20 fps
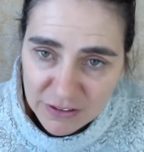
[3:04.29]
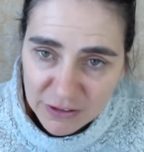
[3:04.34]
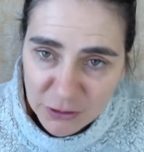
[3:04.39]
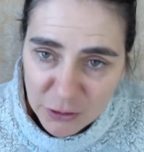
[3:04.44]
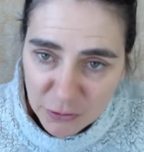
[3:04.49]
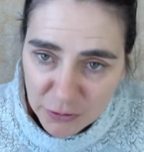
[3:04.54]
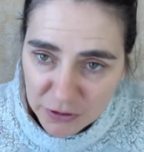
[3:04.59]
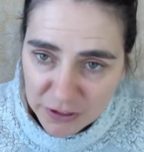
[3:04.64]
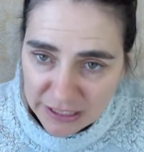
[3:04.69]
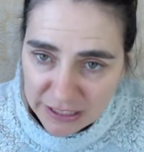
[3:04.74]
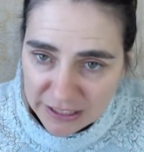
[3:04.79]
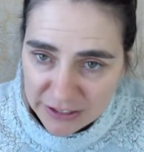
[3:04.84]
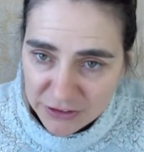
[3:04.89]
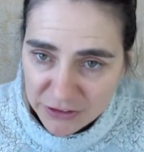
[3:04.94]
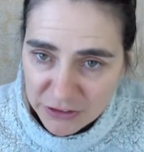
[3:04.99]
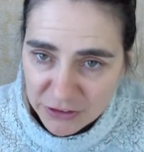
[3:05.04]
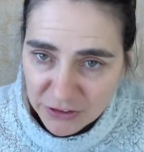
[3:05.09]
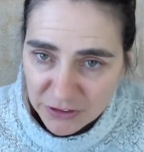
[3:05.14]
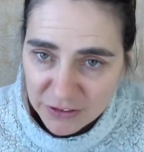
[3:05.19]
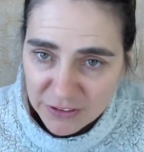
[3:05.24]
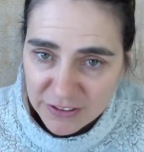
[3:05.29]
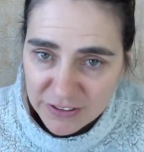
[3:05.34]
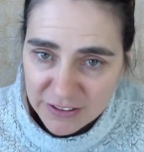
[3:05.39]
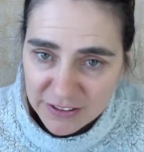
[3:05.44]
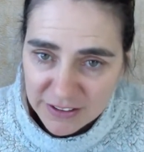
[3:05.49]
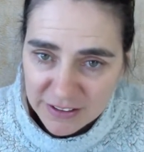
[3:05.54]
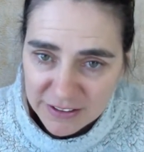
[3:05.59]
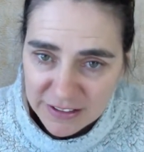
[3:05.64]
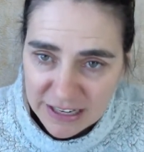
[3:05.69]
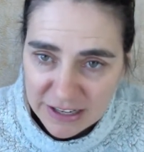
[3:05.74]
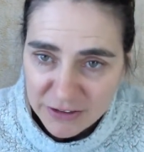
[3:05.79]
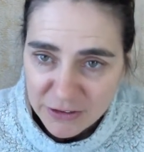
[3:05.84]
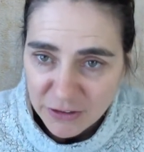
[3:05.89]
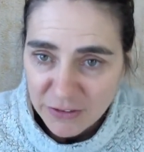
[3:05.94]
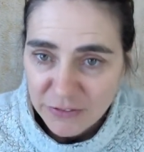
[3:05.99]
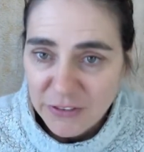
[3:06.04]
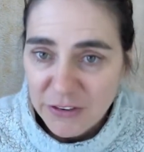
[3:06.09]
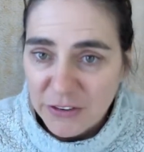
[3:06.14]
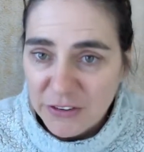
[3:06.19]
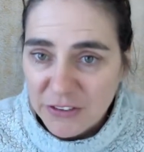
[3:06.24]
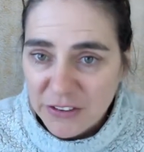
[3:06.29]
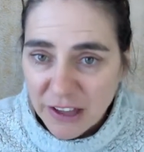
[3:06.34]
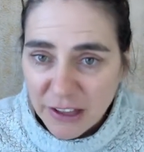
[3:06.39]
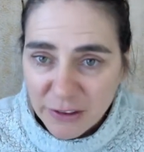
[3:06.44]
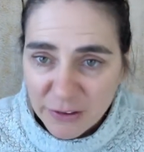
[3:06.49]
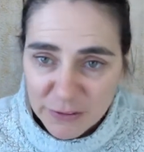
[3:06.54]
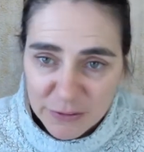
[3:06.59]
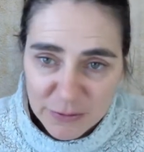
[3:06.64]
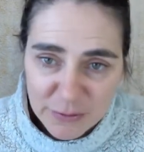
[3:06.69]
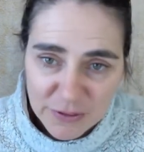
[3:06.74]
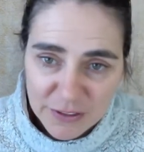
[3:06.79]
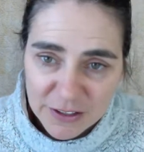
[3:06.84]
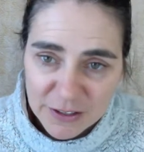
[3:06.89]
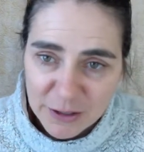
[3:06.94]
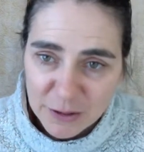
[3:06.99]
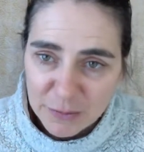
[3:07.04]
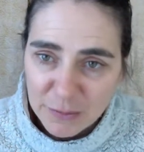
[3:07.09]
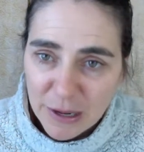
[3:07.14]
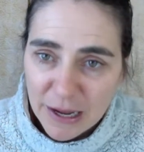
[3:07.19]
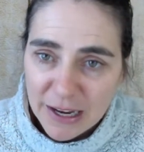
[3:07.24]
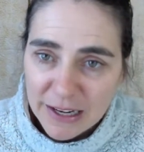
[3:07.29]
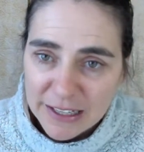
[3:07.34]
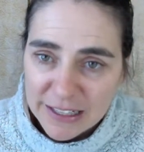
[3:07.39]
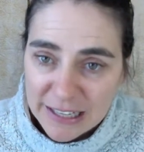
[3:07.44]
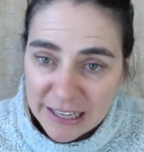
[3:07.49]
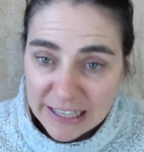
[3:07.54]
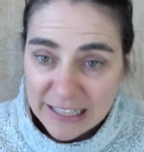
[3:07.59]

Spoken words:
your nature, the nature of your cells within your body,